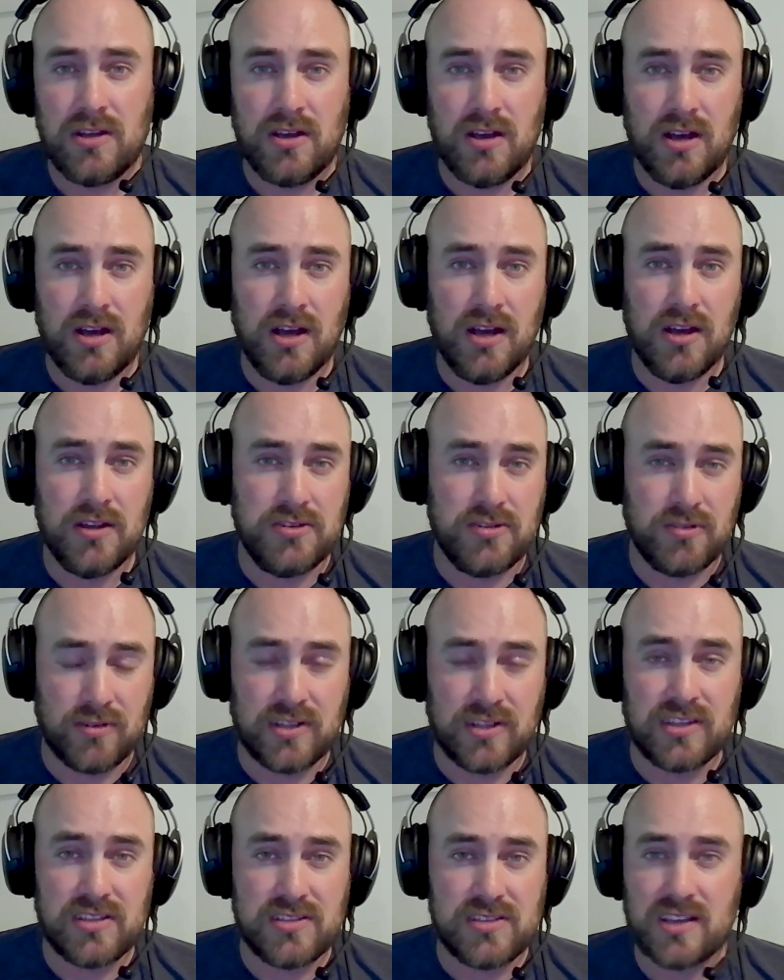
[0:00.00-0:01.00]
uh,
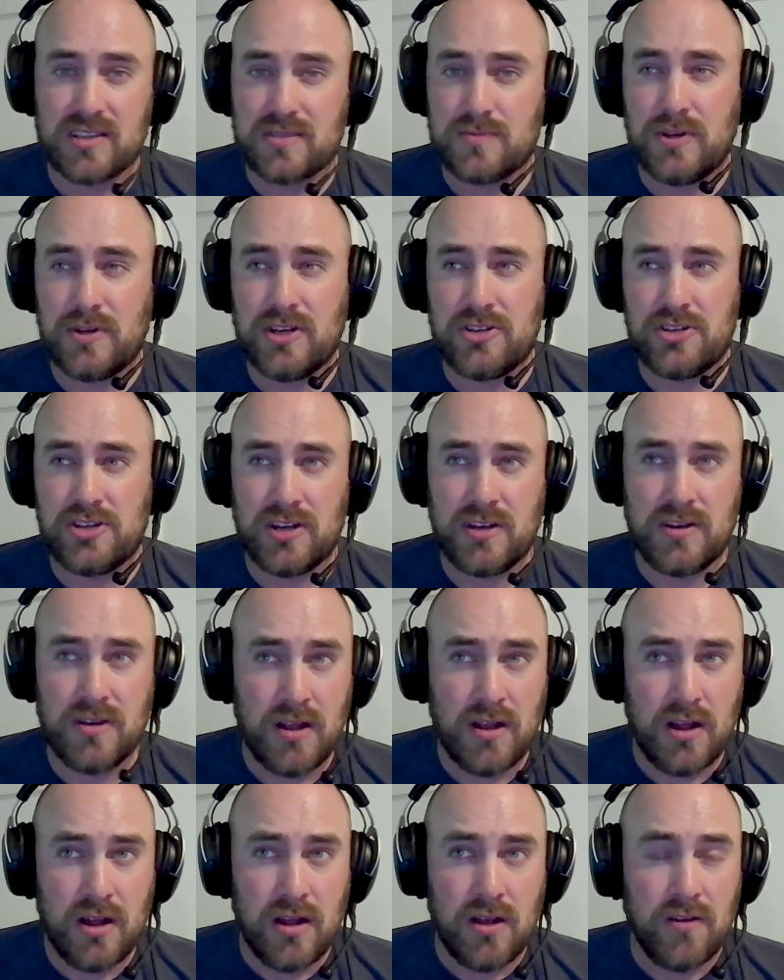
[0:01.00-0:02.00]
during this expedition,
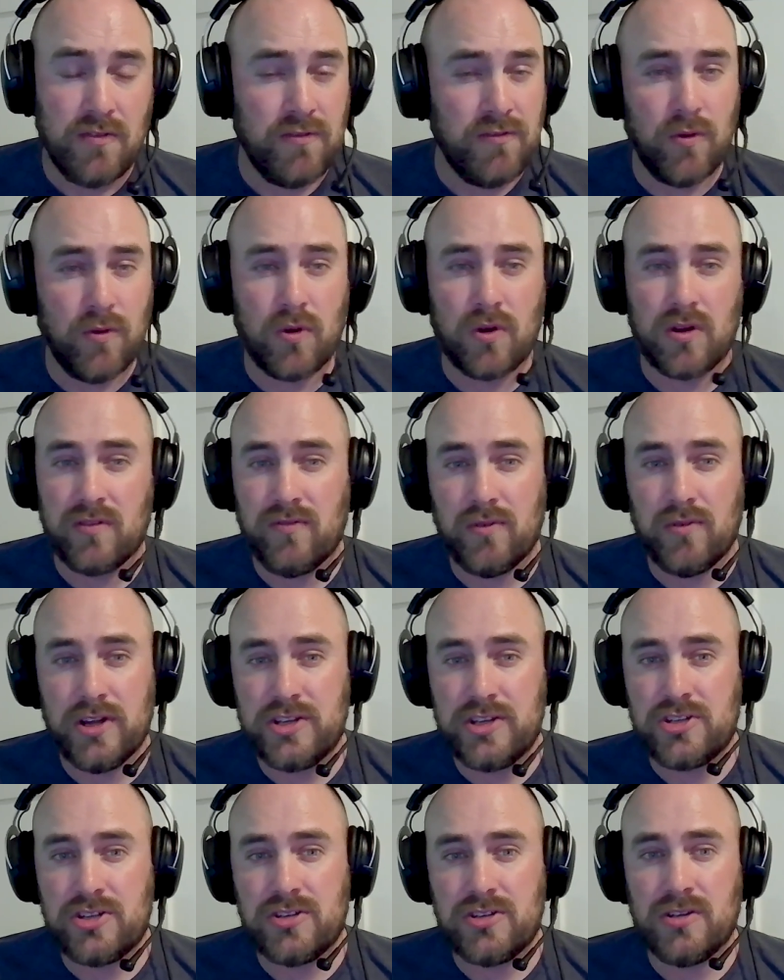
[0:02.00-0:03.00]
four of
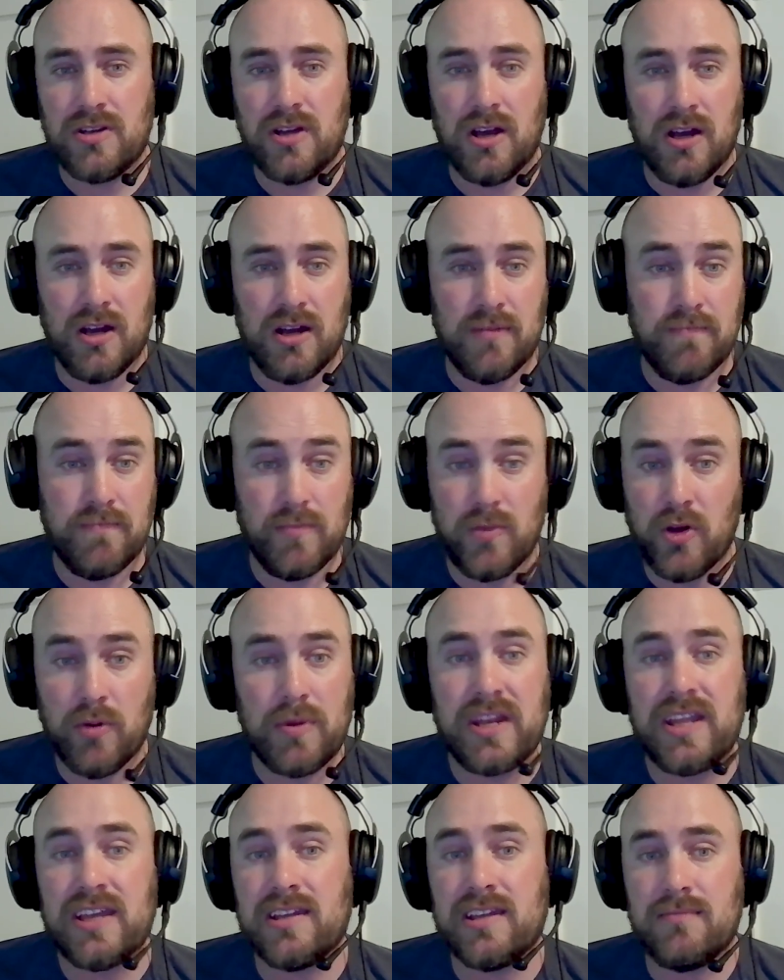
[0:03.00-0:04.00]
which um,
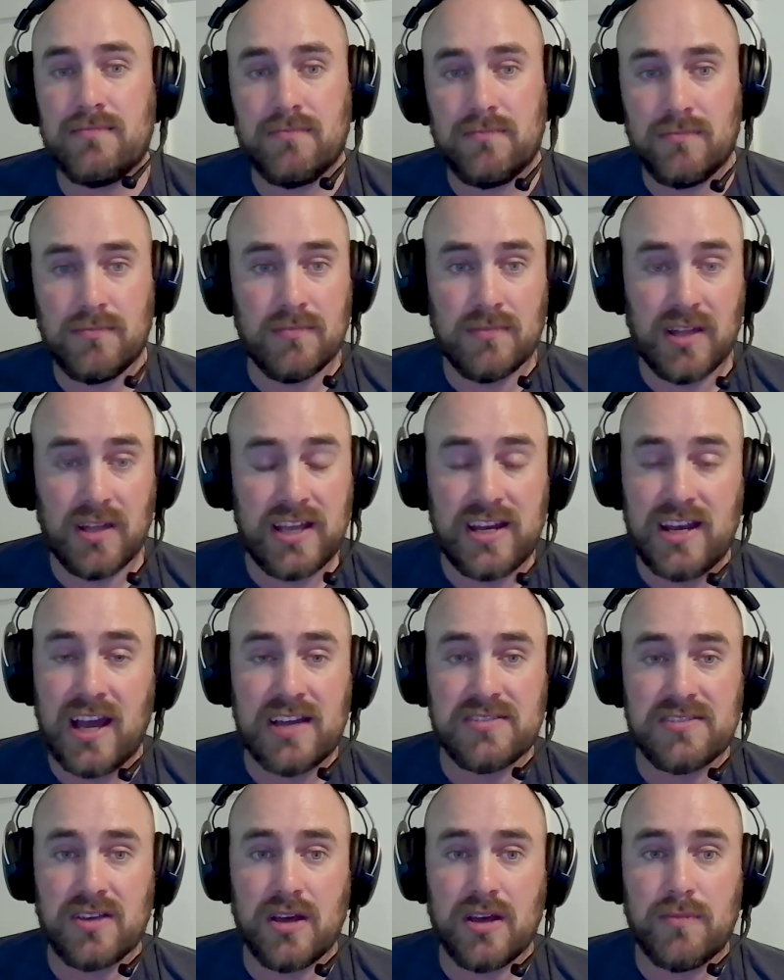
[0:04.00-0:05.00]
nobody had laid
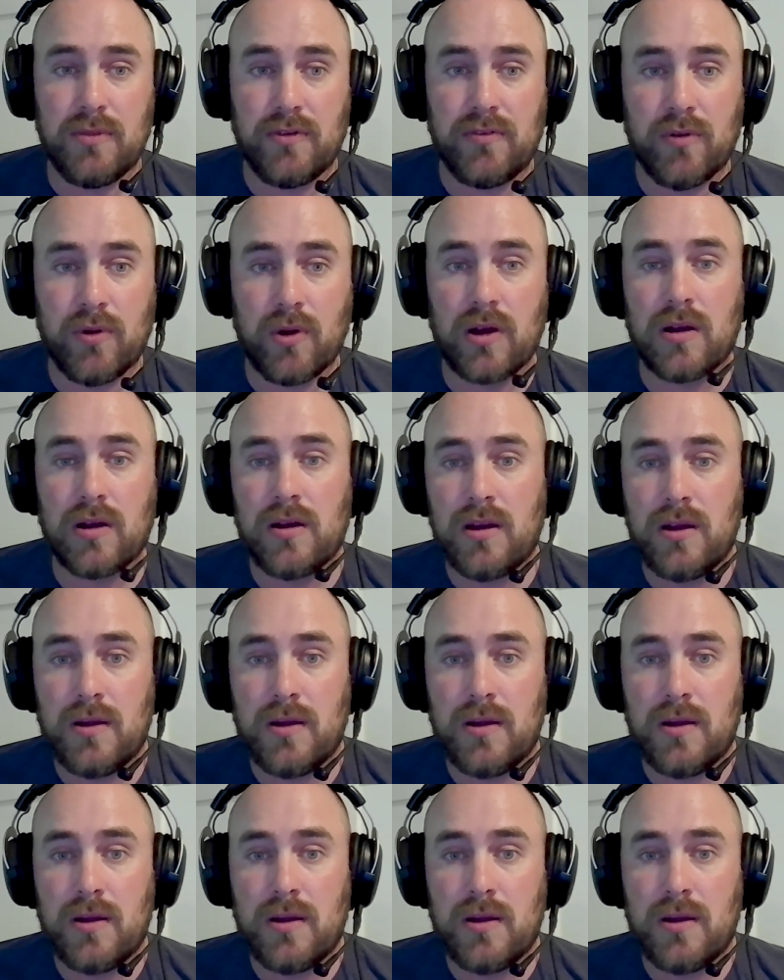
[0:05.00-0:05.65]
eyes on before,